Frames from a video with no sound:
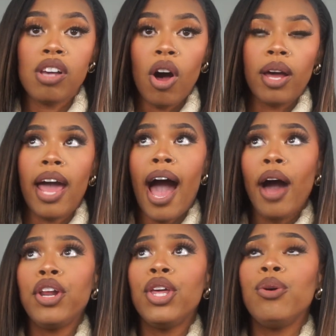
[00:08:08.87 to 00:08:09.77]
on how
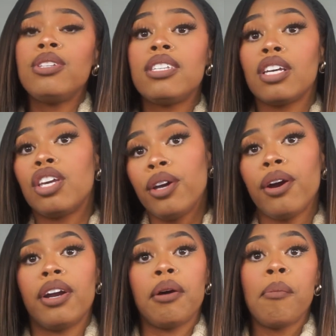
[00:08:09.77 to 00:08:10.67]
do you secure
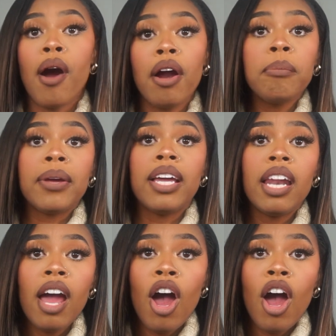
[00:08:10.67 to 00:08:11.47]
an apartment